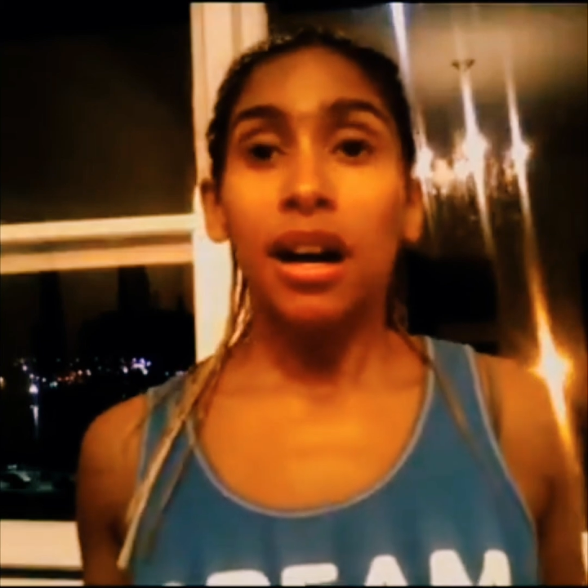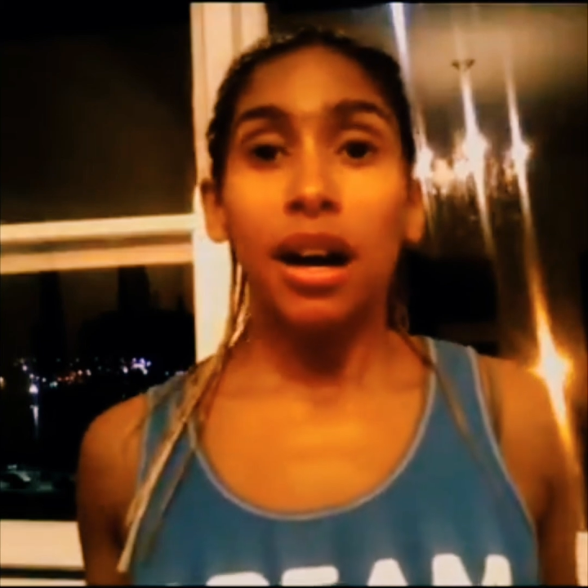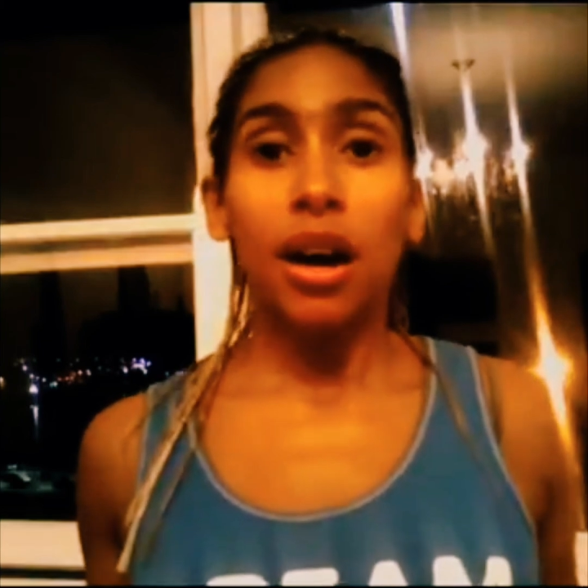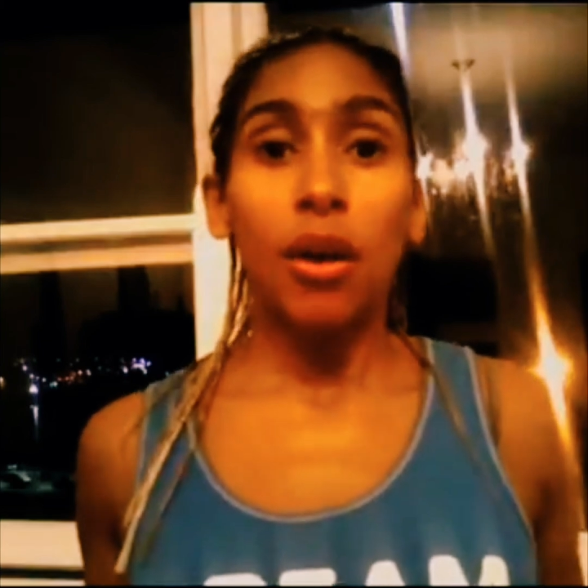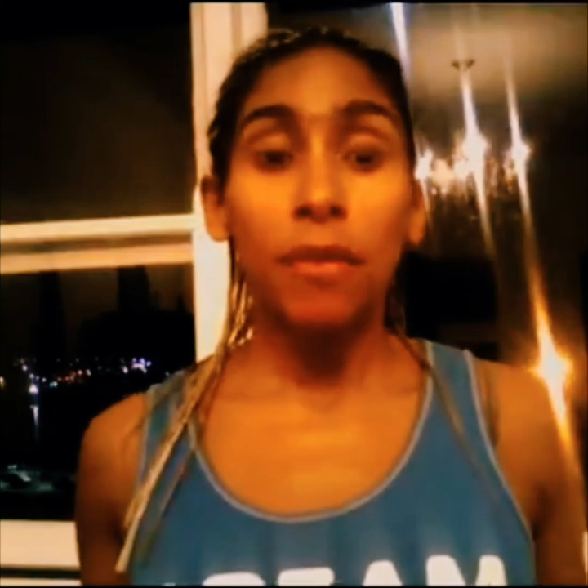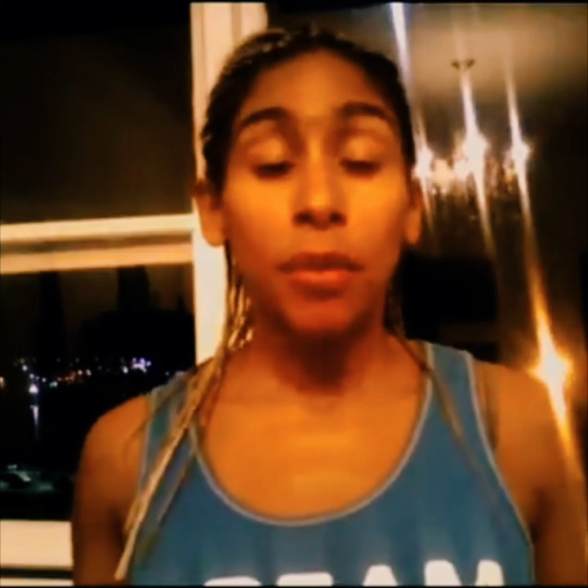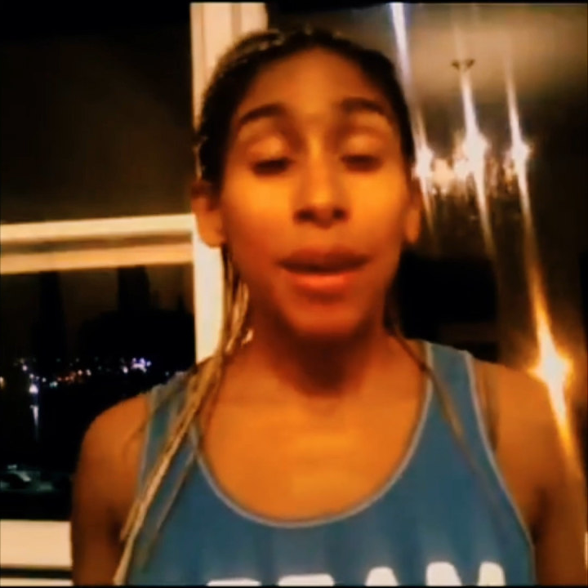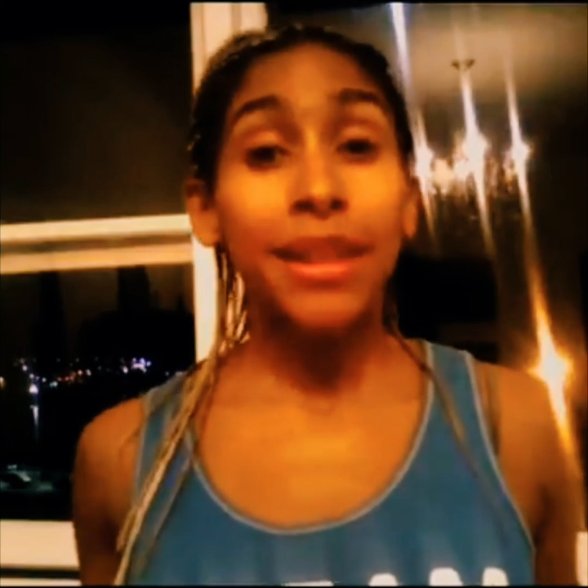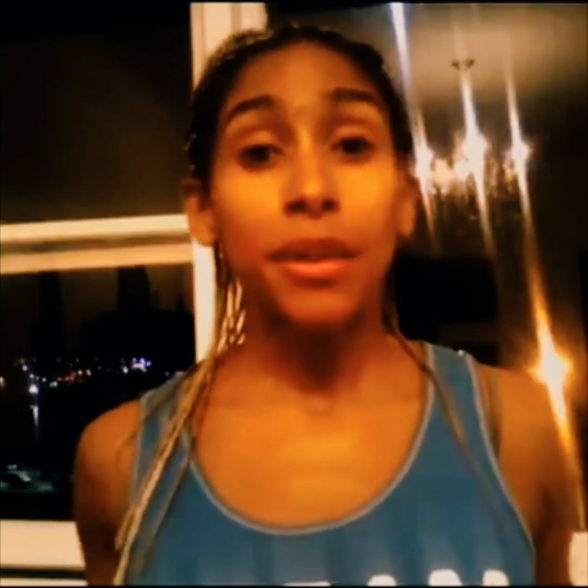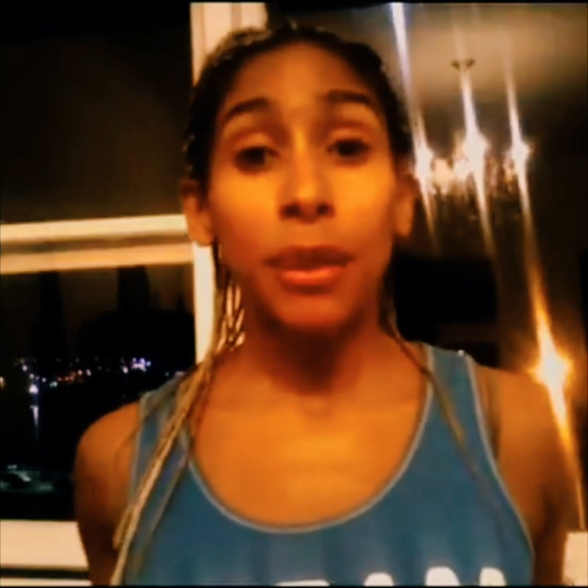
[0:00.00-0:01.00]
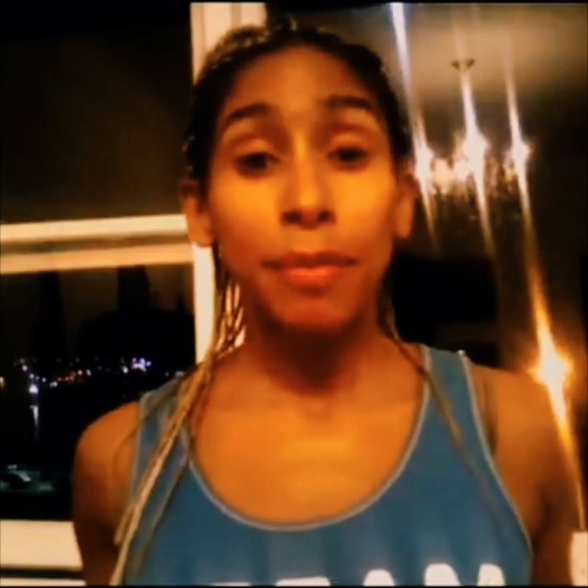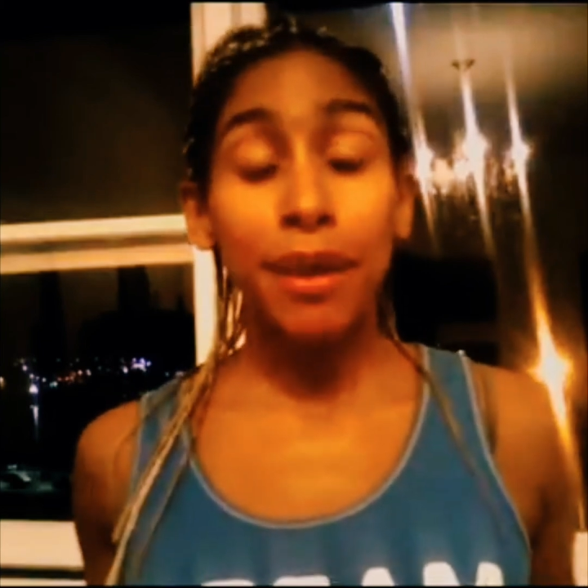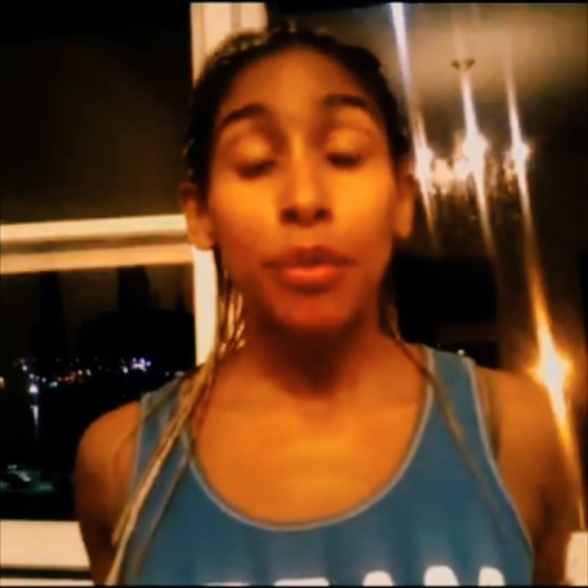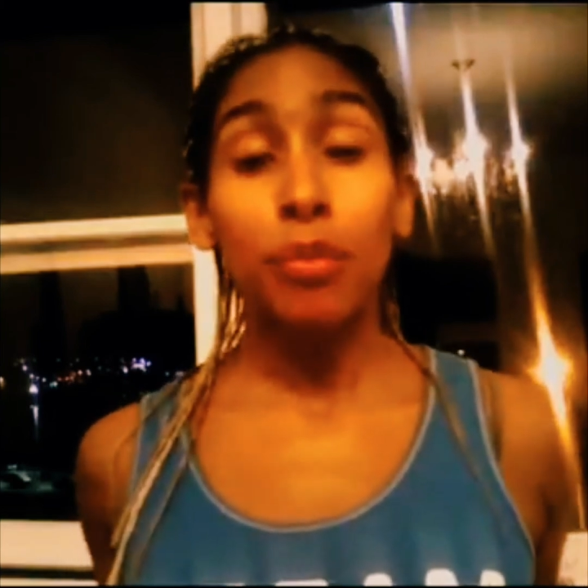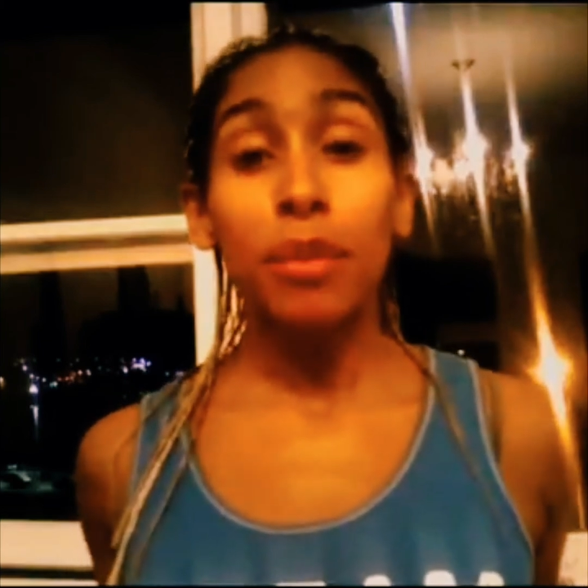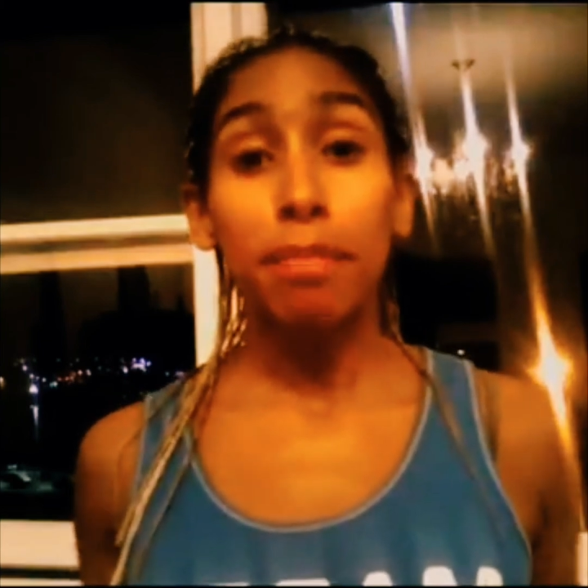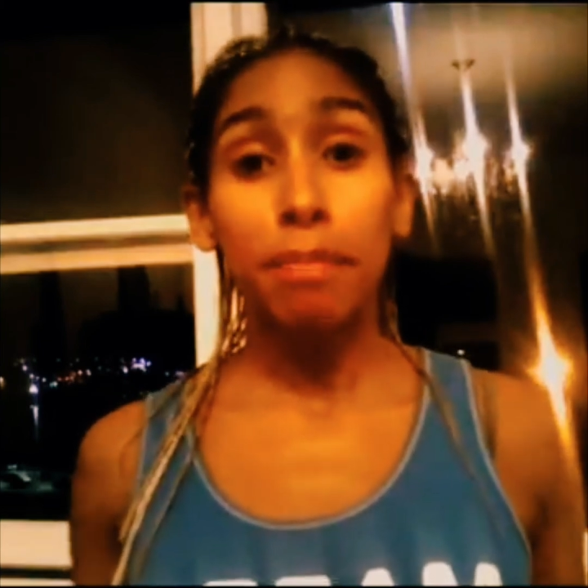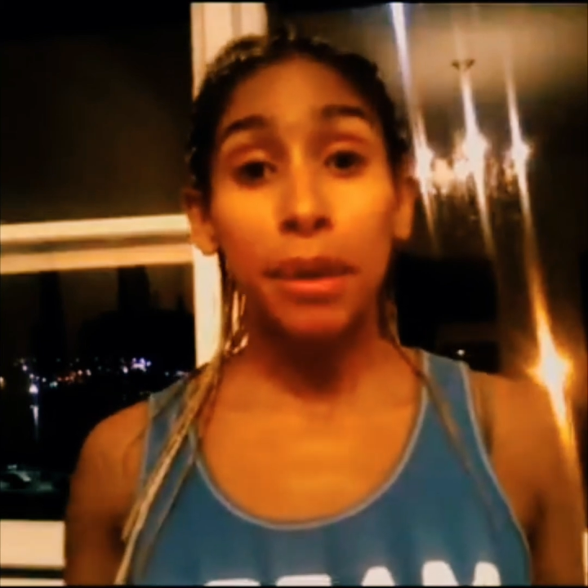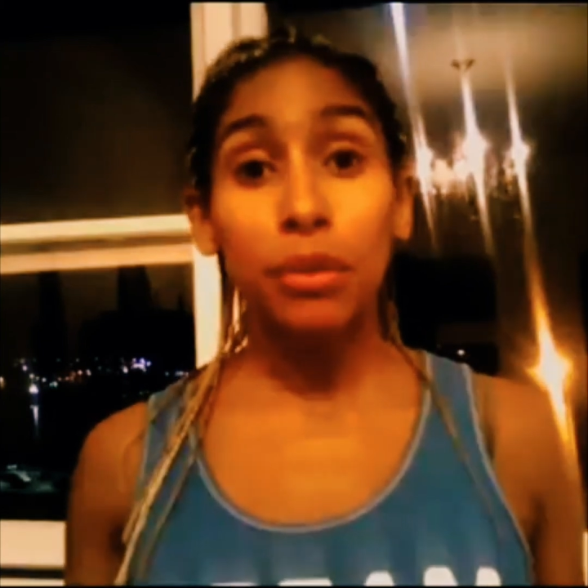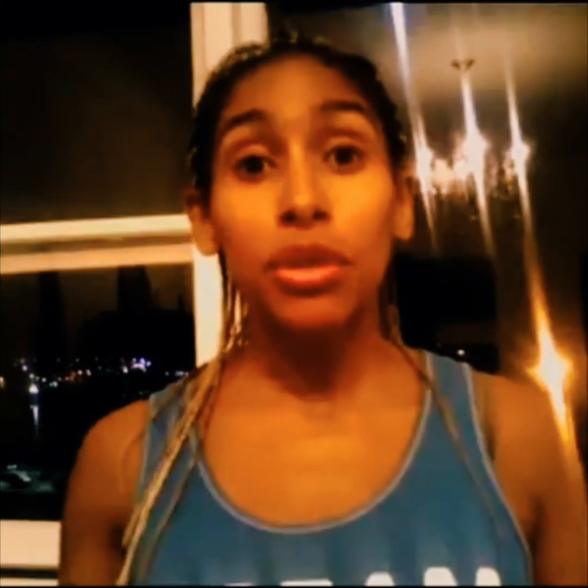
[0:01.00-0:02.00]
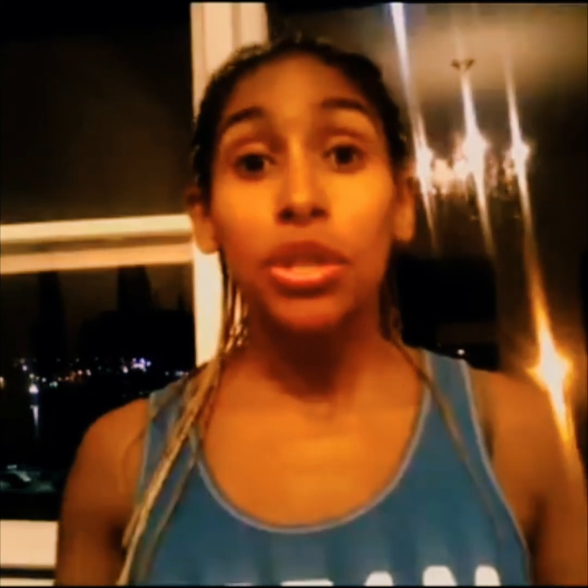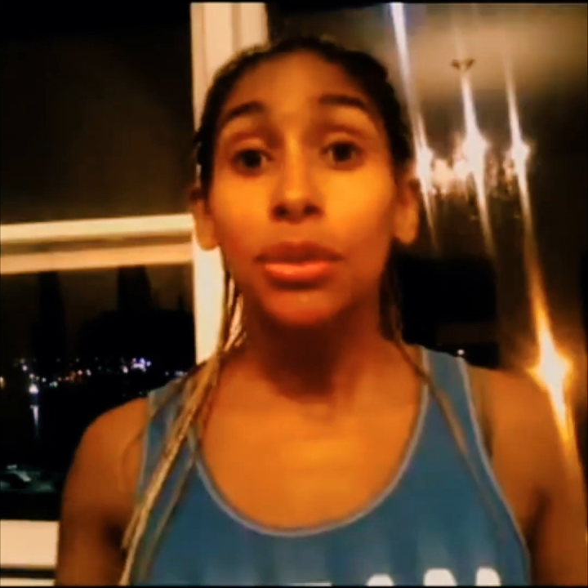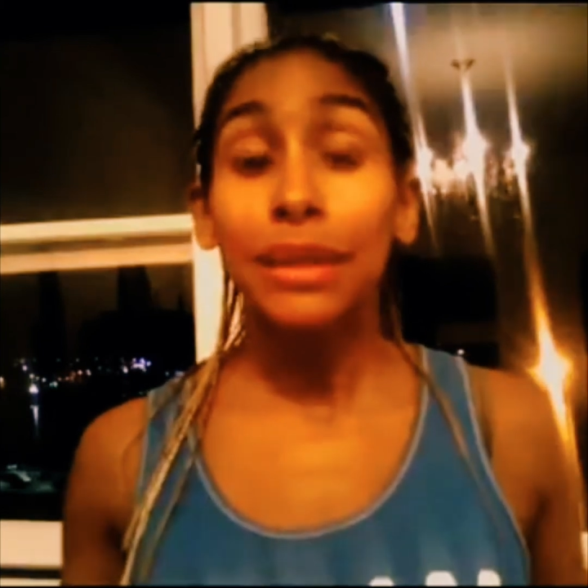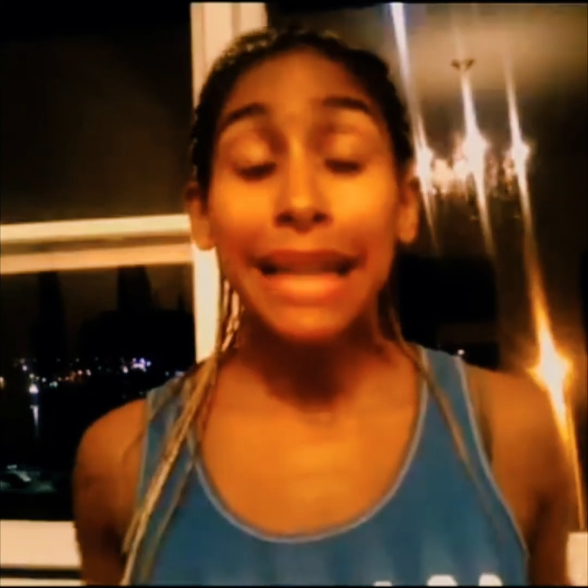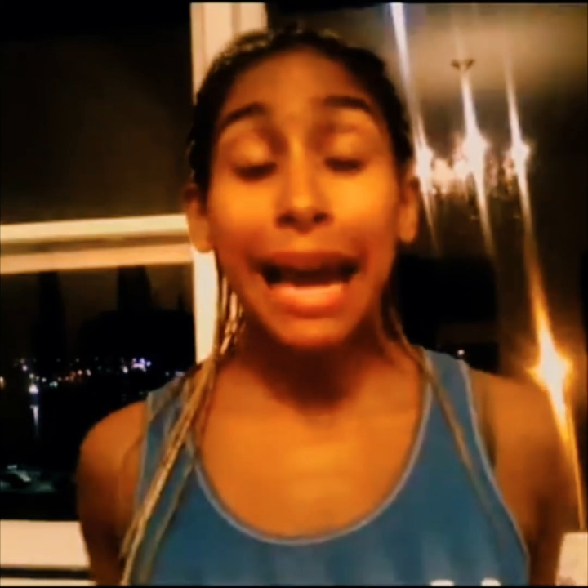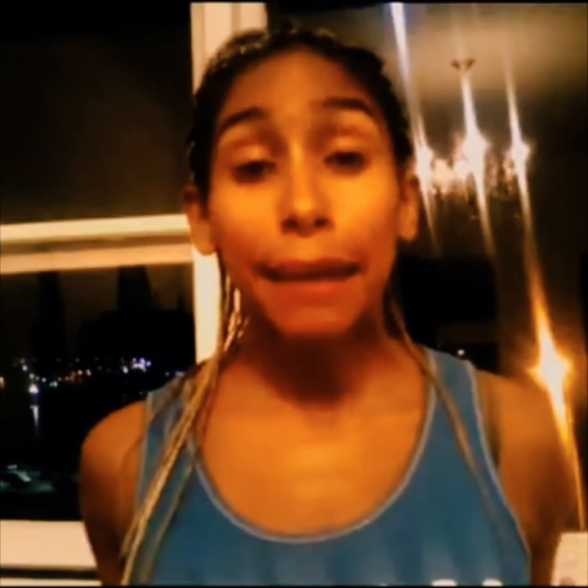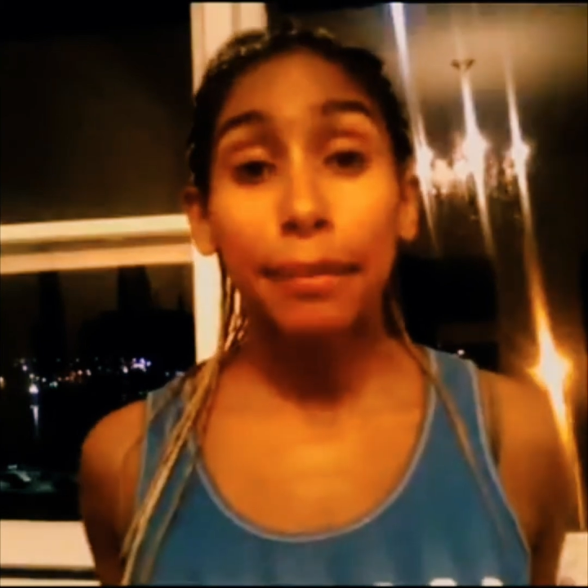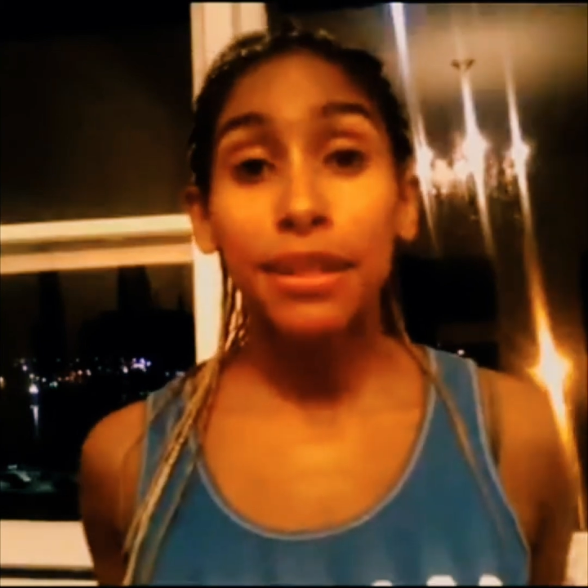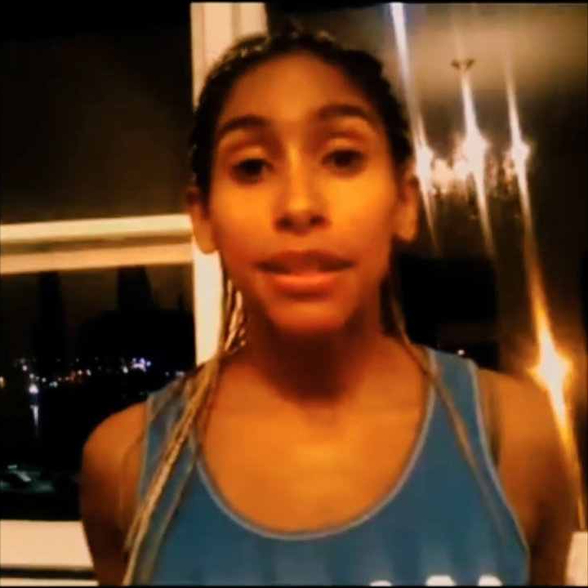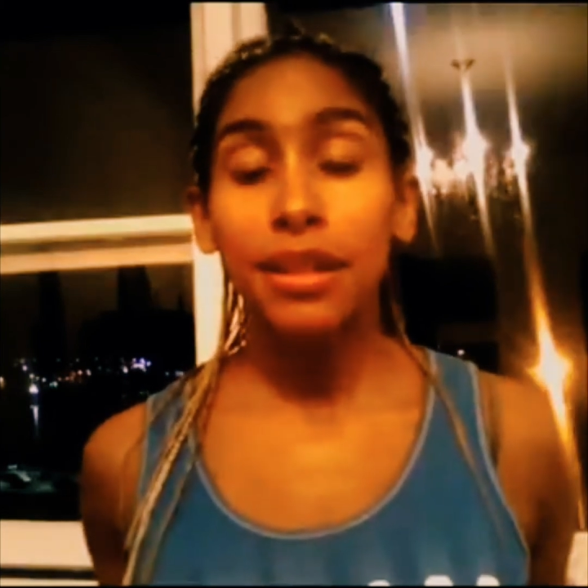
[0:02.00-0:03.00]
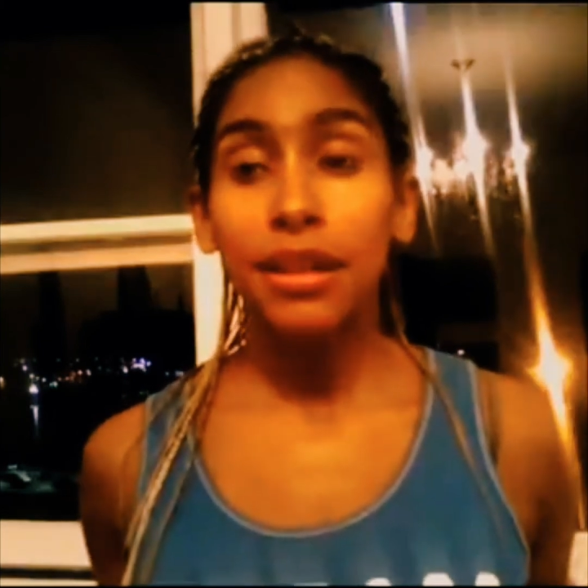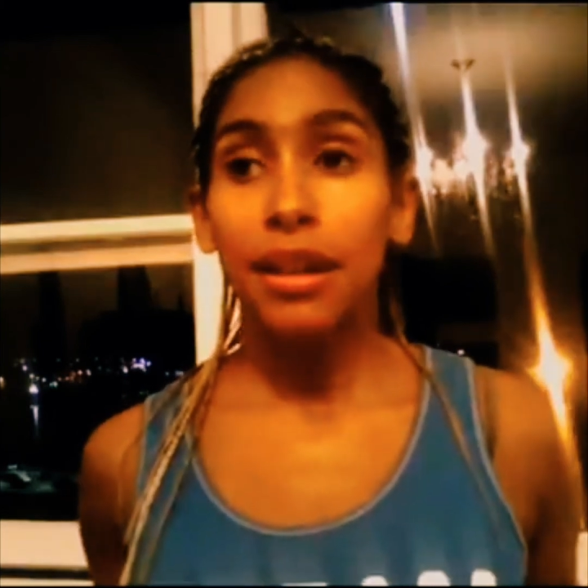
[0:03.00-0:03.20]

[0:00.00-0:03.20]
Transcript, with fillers: of the way that we're built. We're built to adapt